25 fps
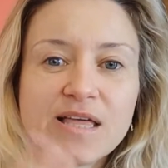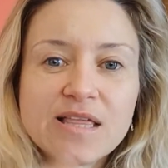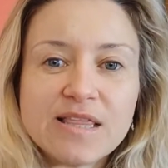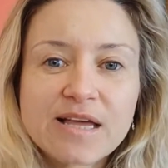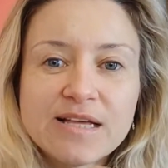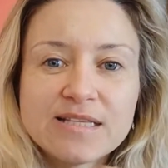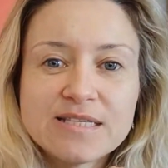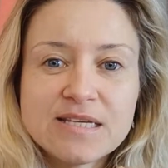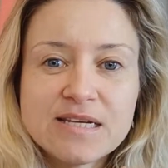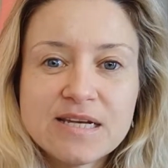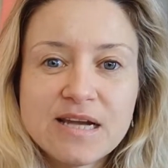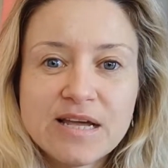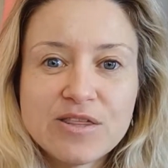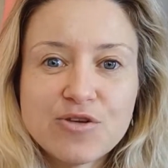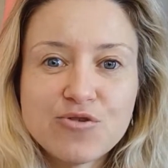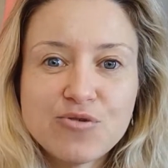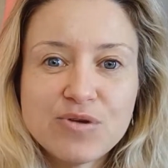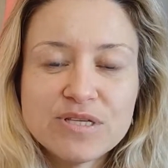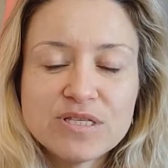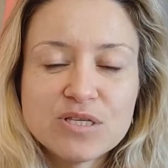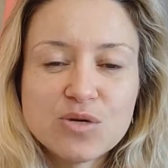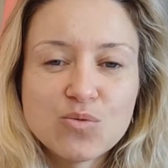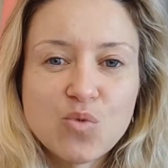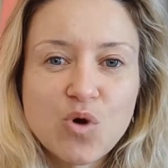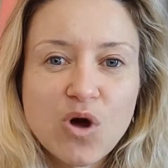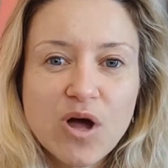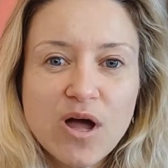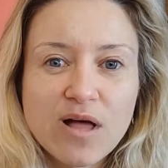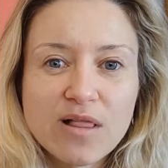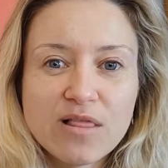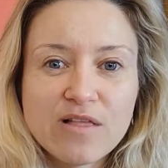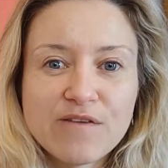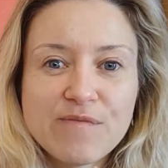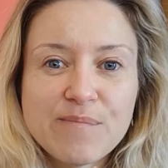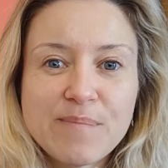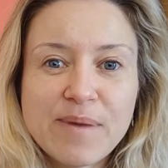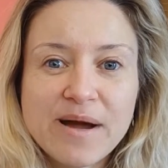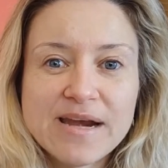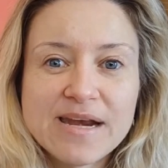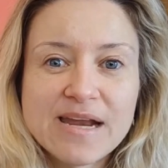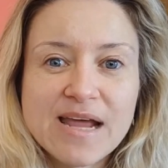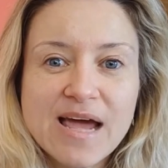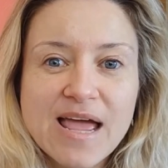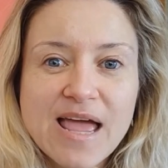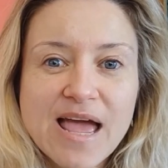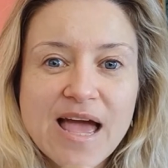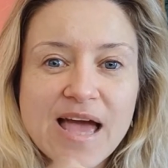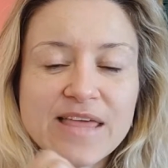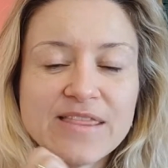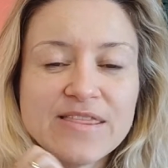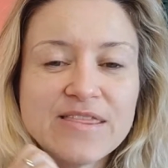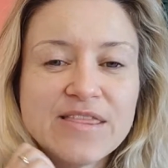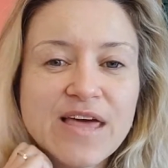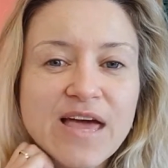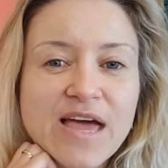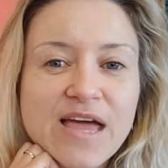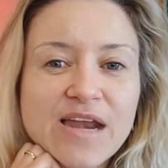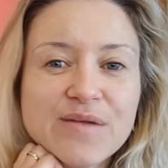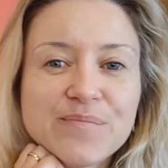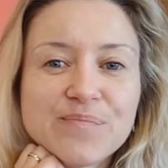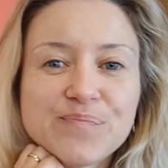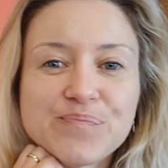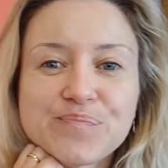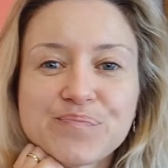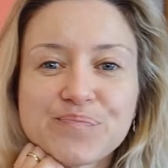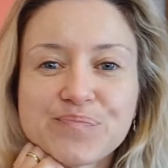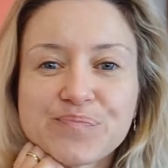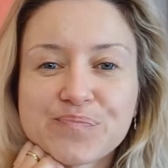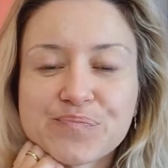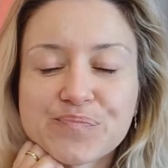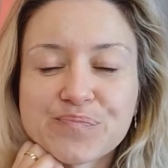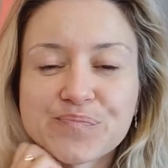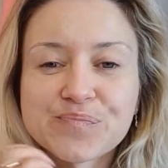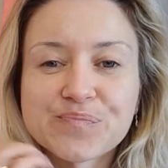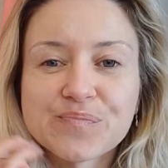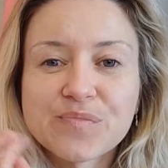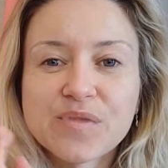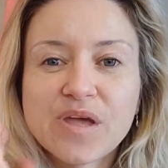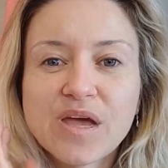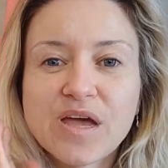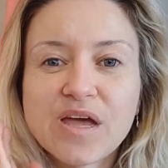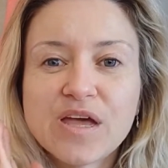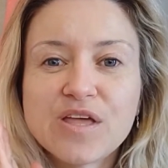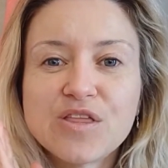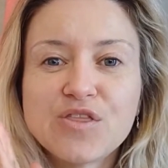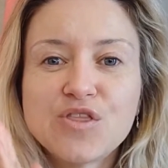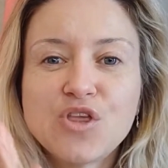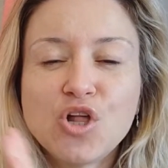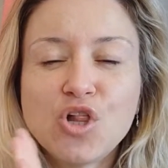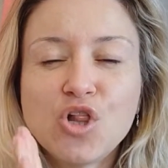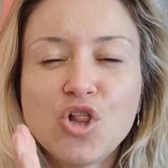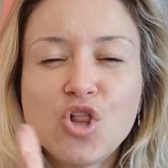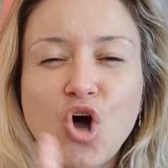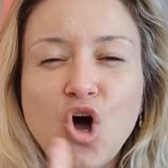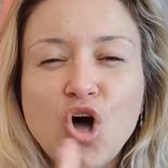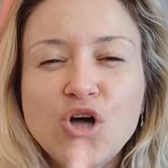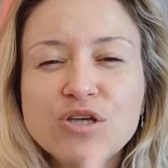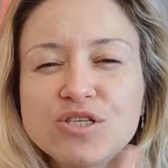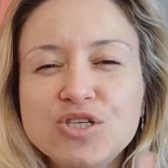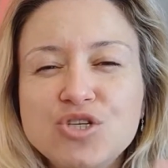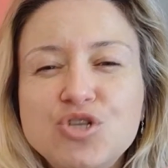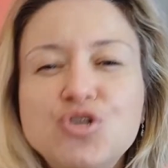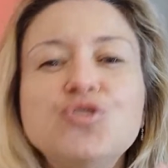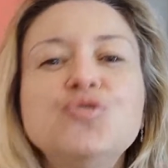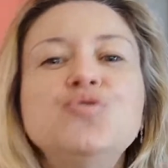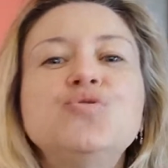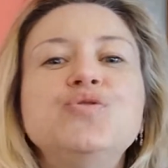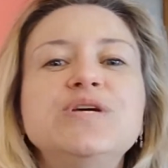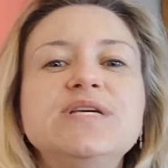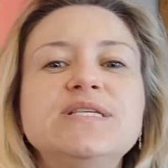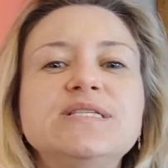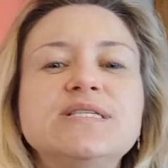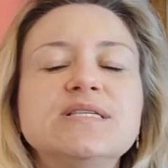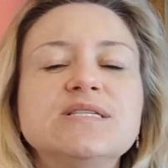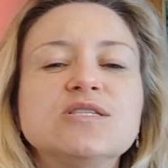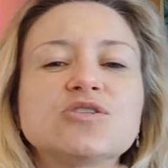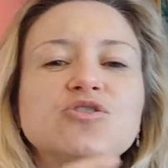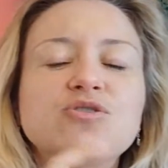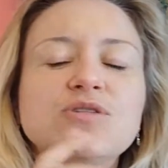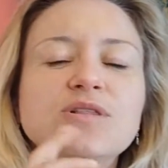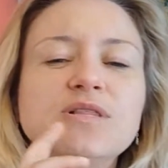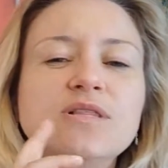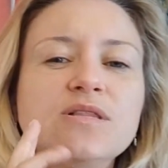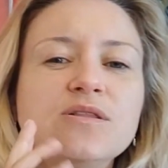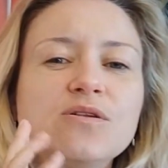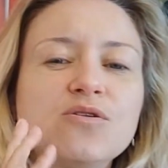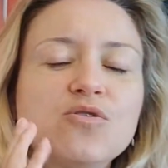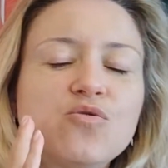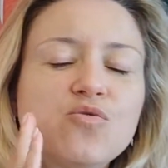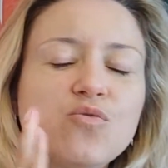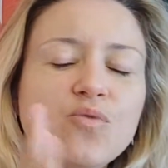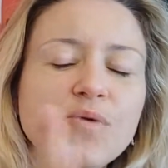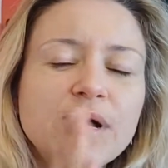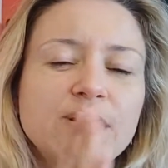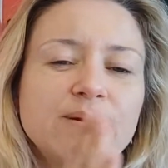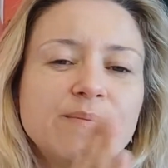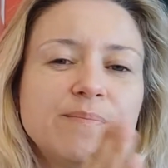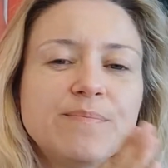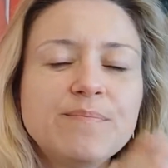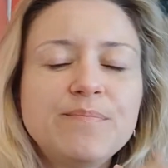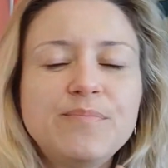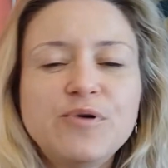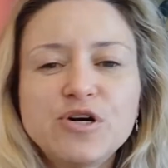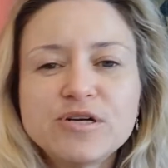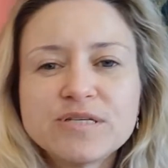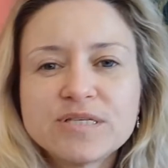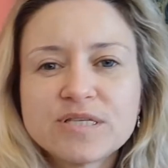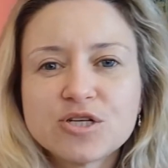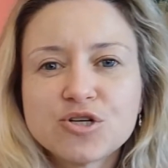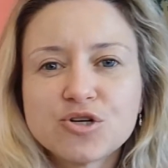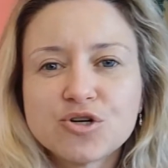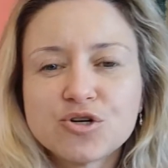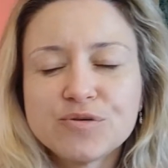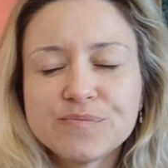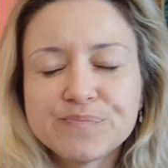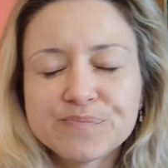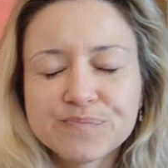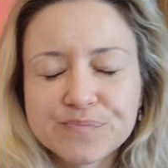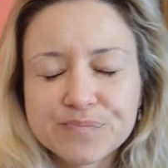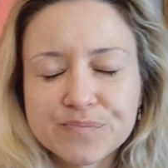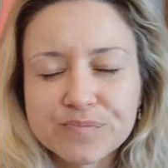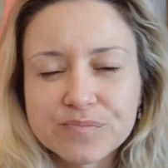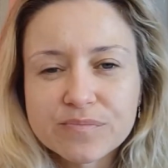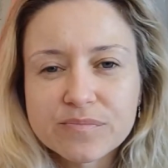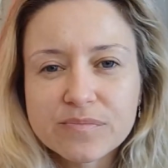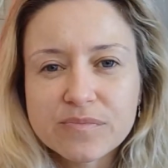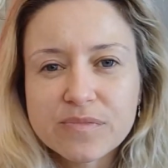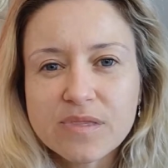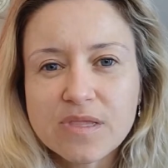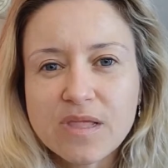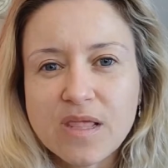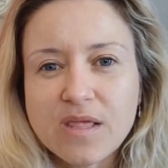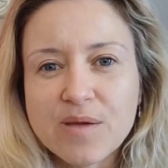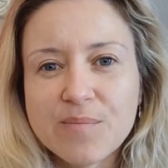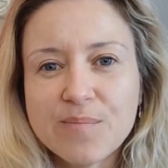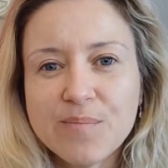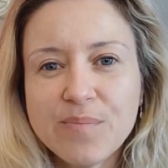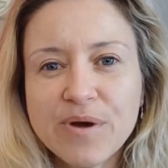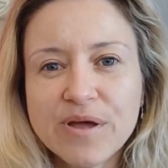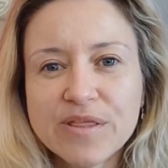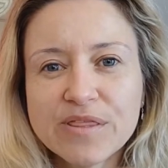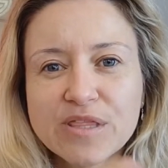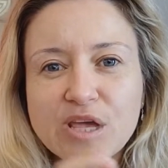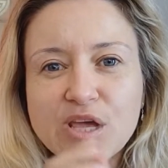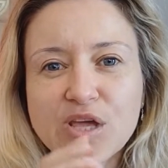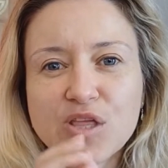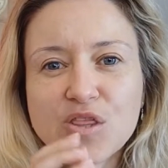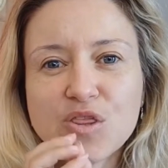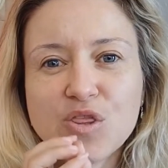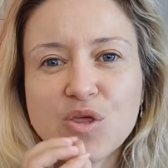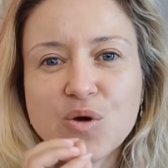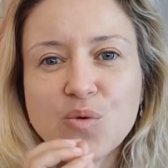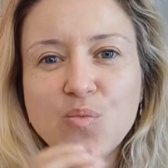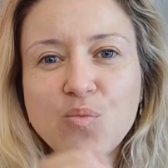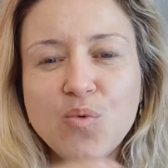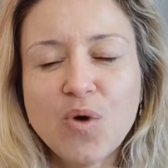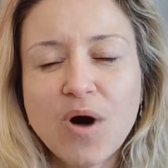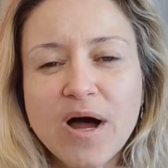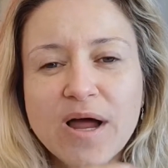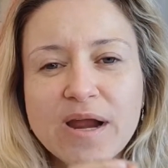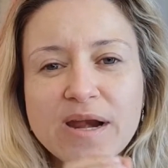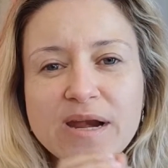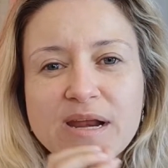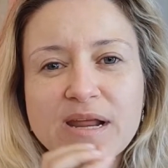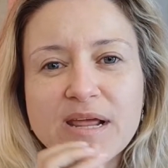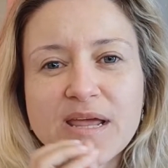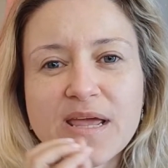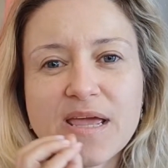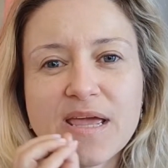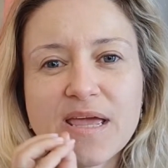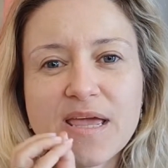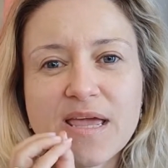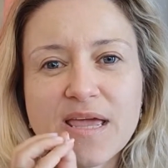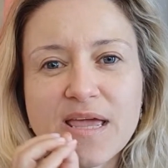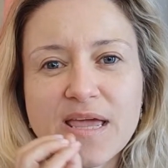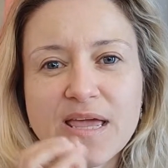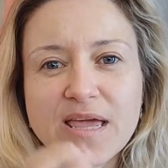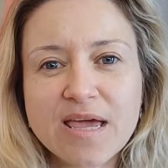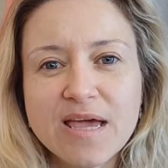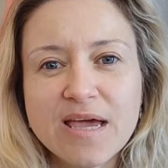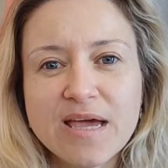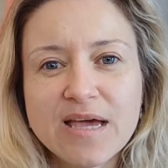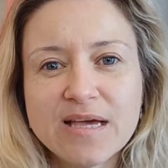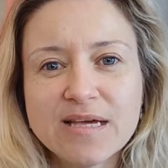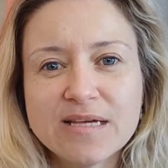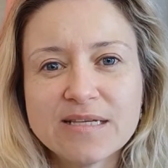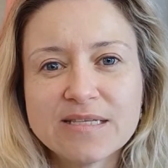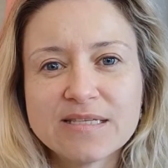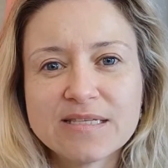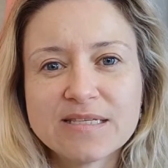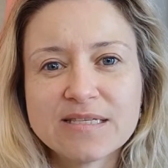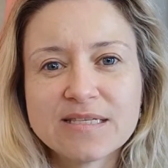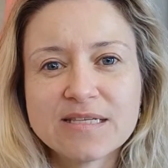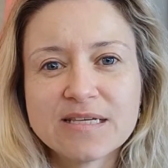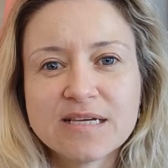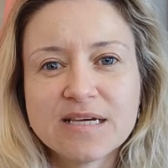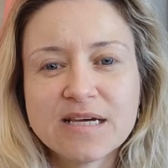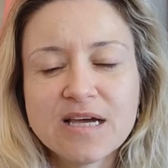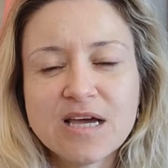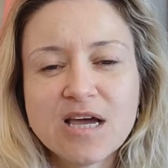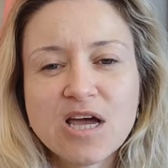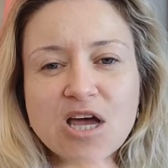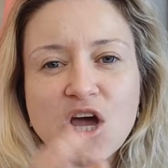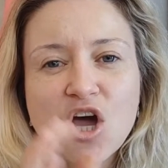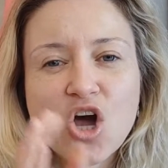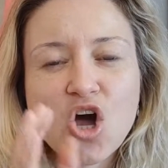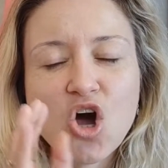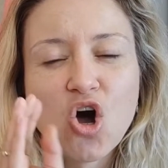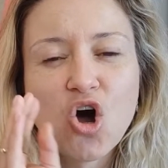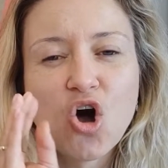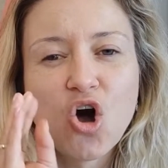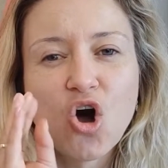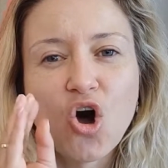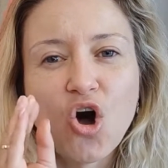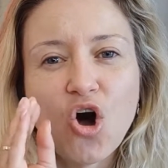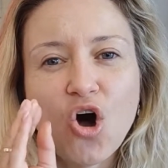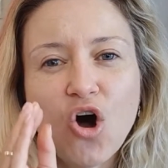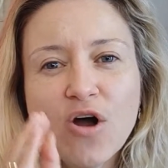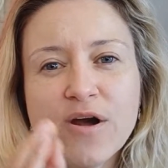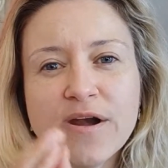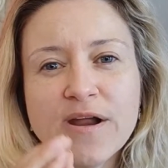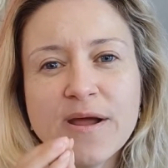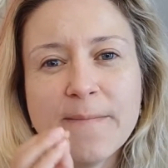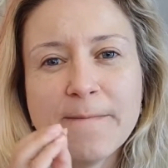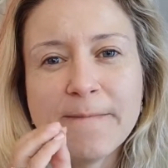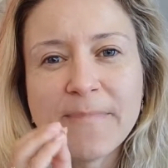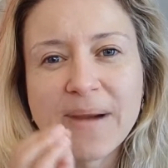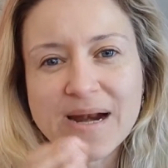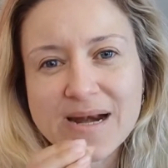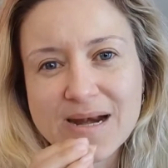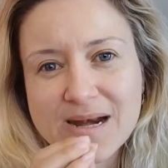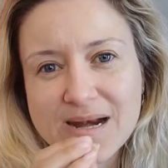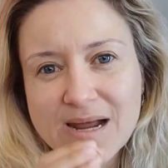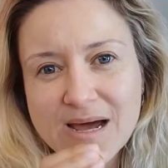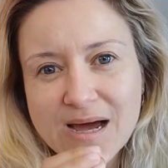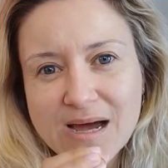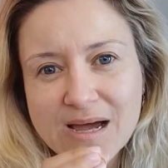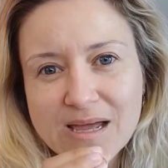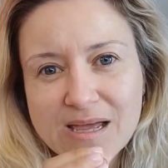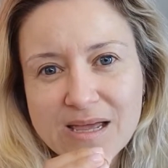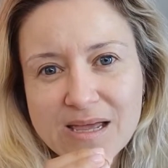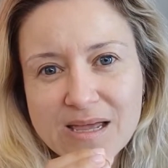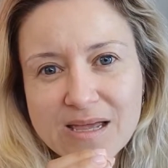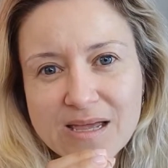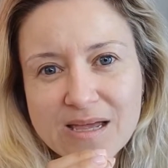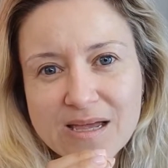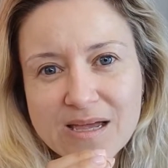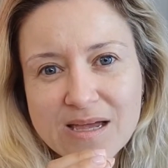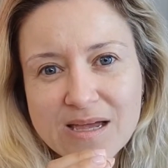That's another reason why I love Monday. And then the last 2 reasons are quite personal, but the one is on a Monday,